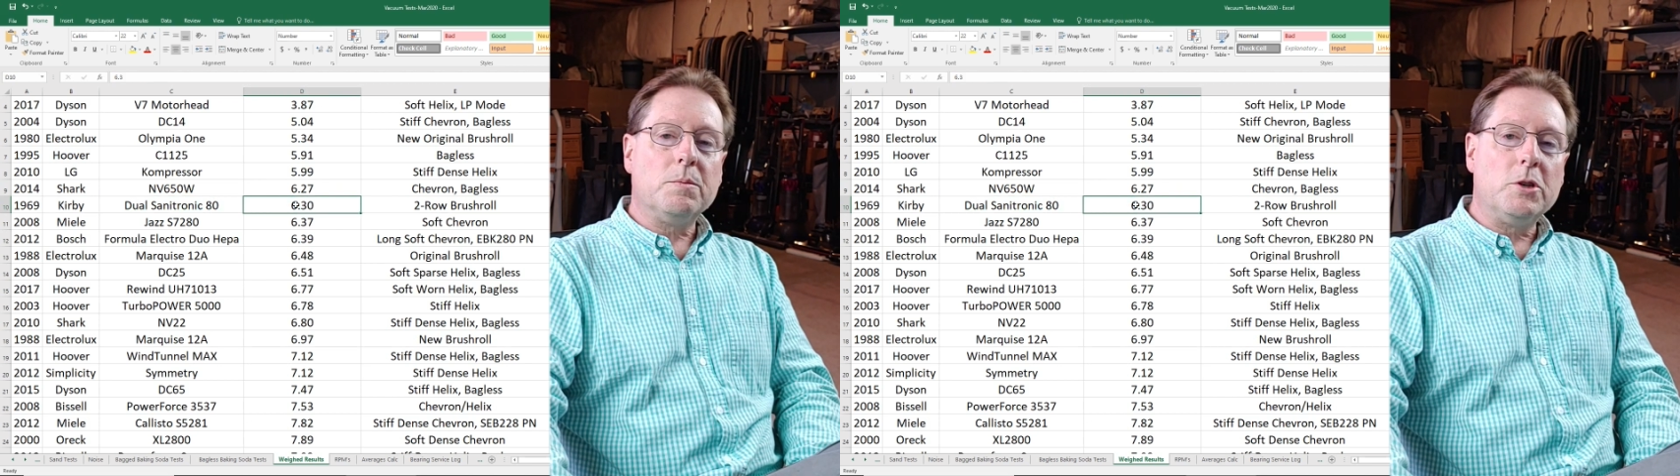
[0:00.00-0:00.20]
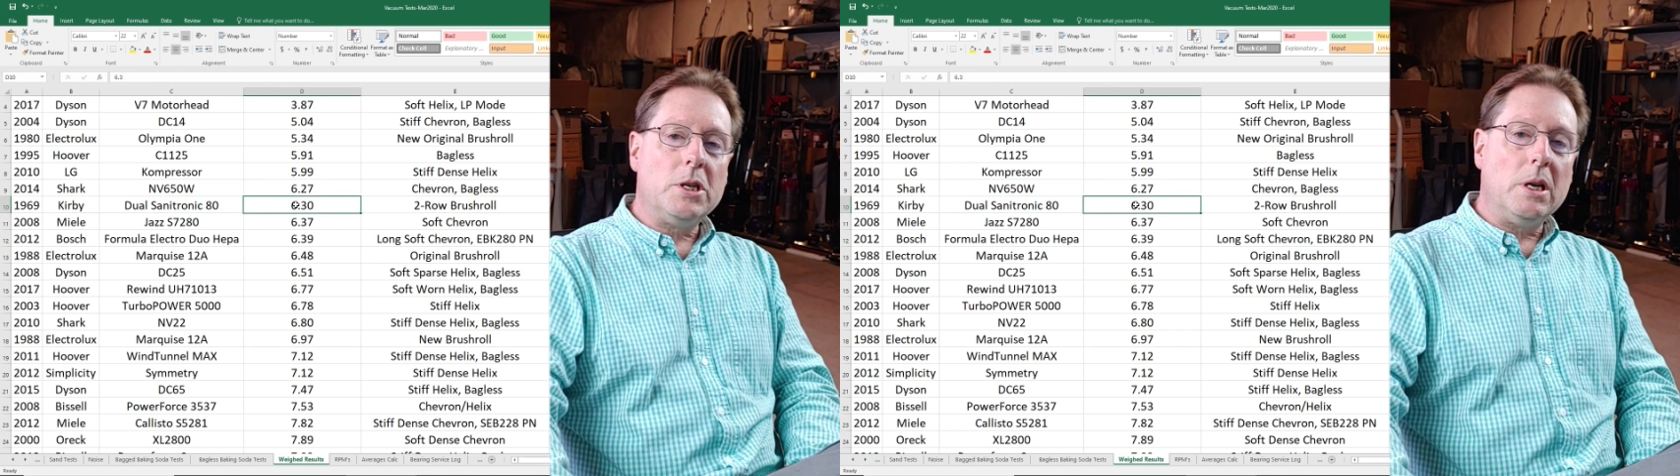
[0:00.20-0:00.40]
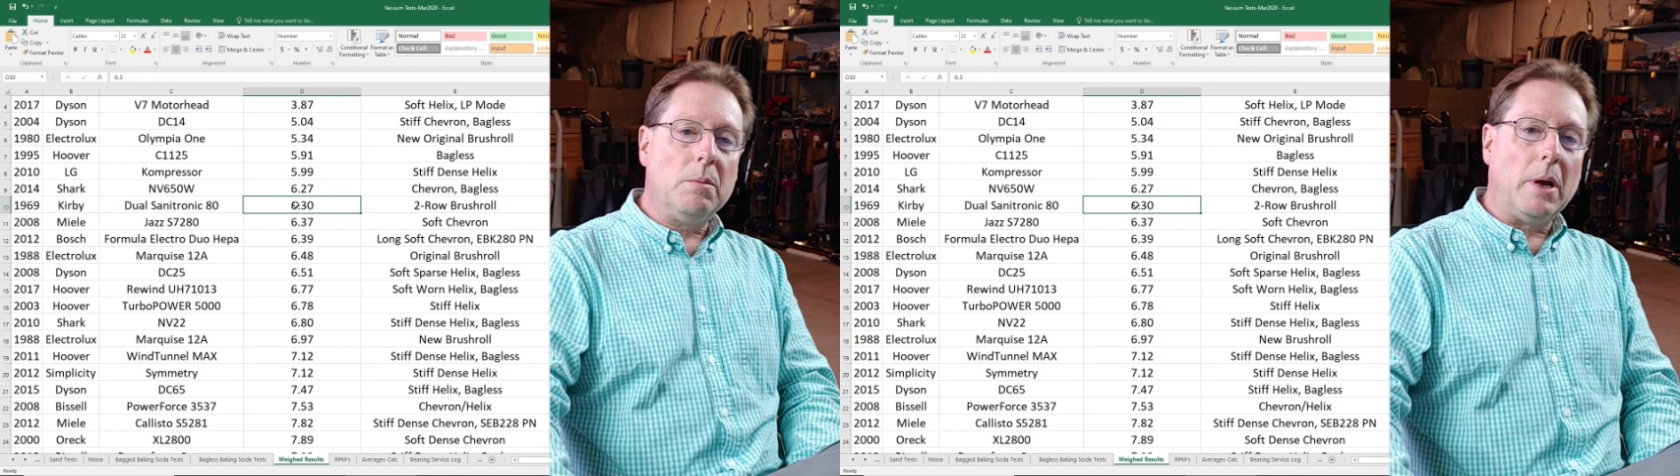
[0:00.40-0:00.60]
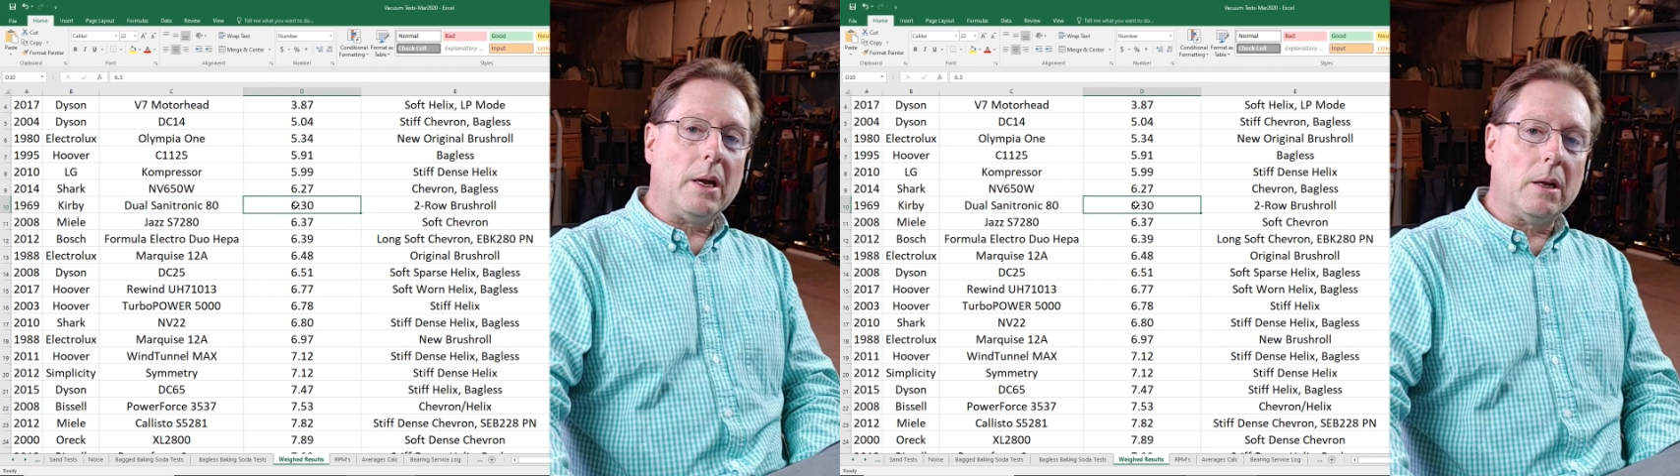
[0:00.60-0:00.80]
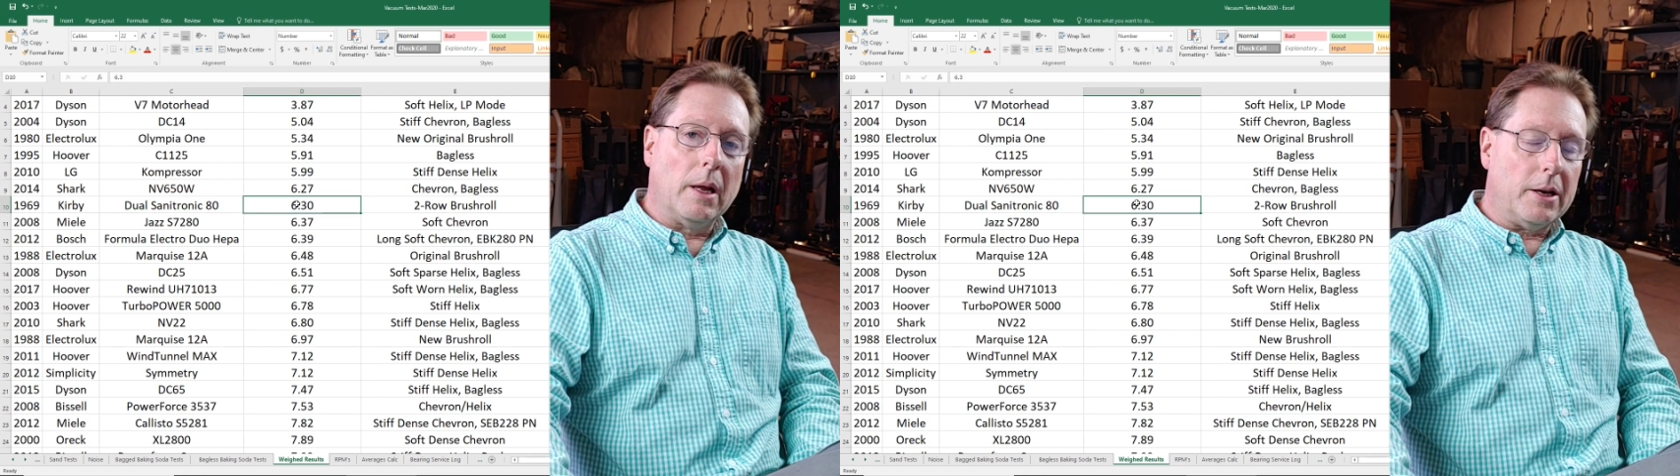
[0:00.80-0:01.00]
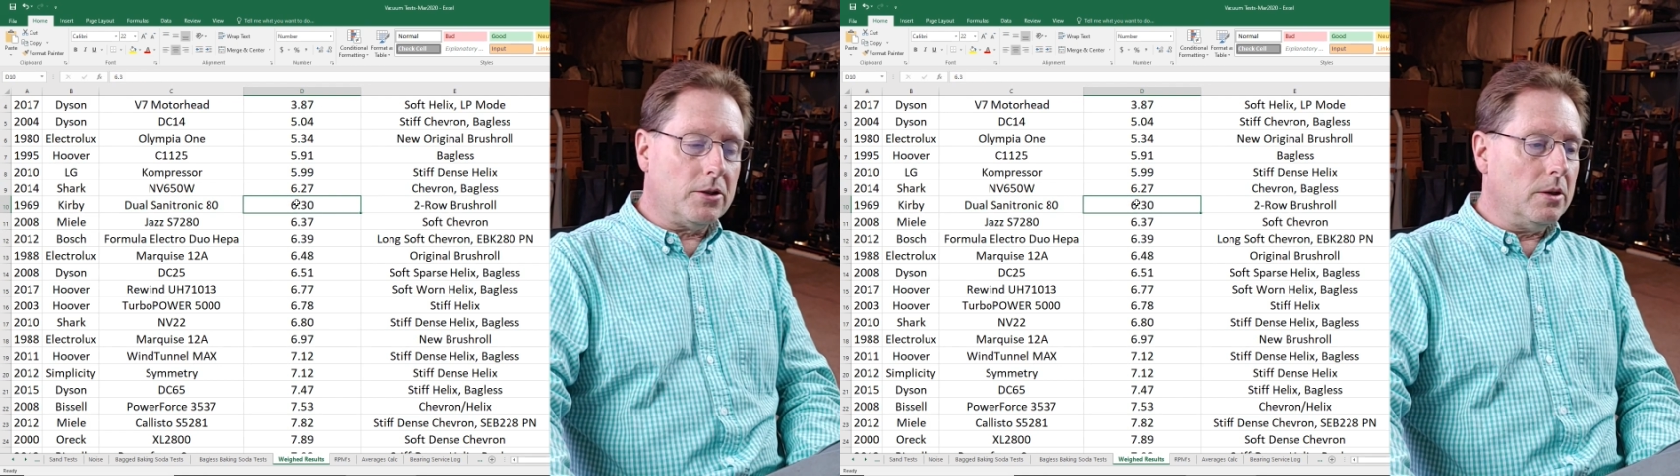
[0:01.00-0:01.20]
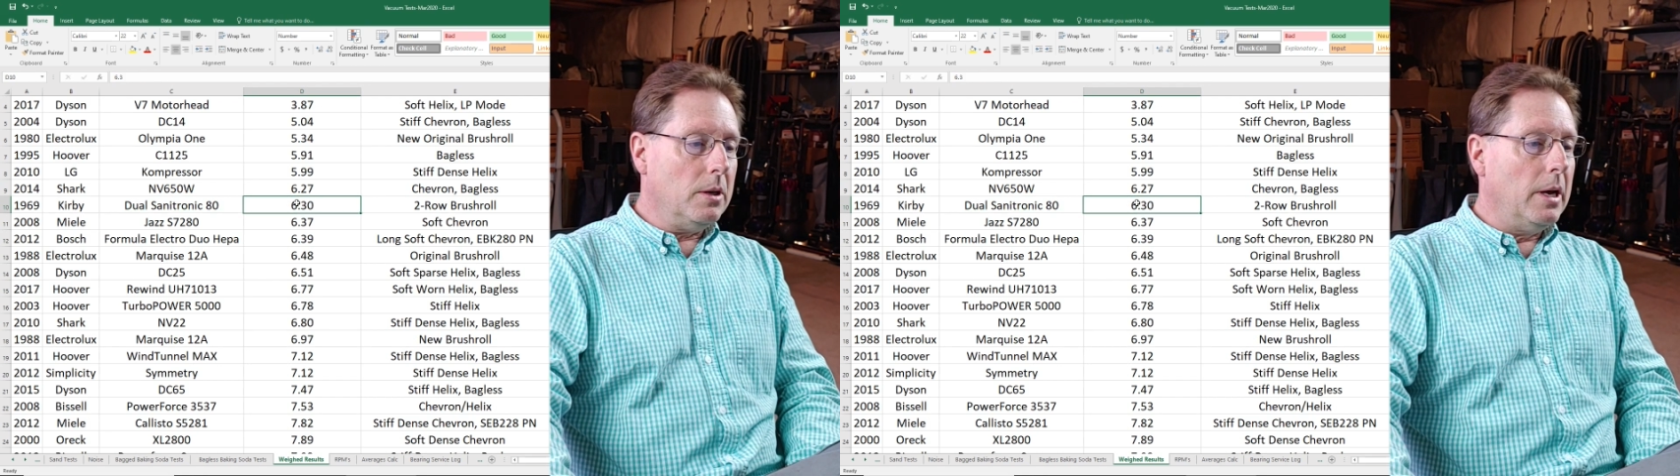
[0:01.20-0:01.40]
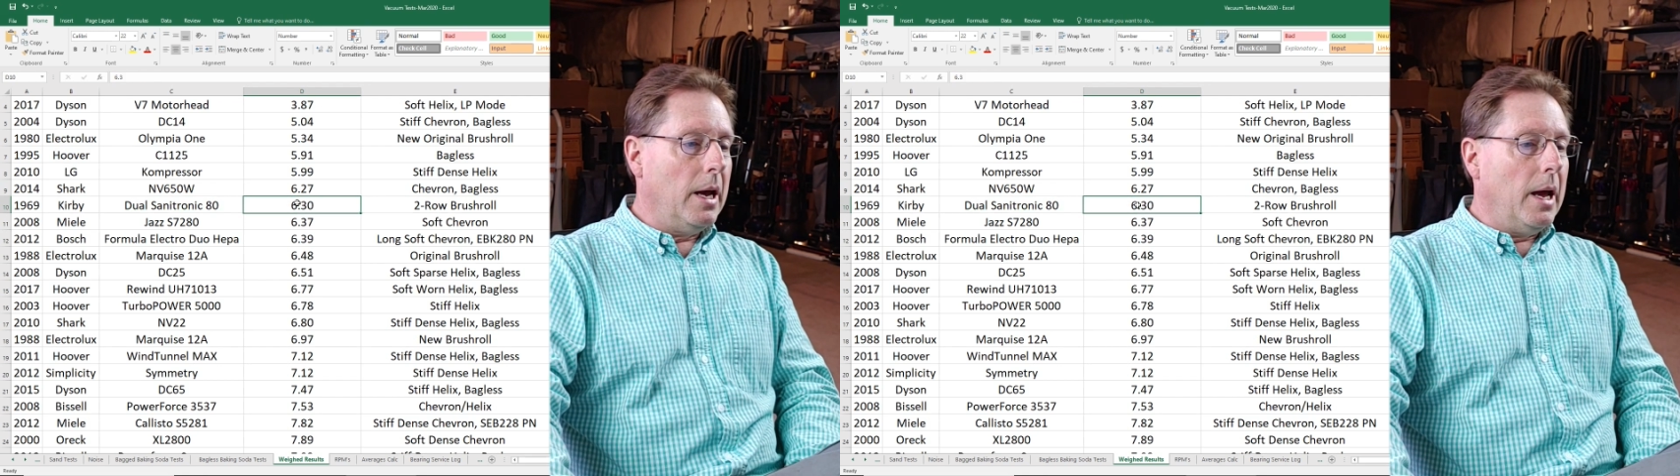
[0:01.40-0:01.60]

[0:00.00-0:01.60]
machine in my collection.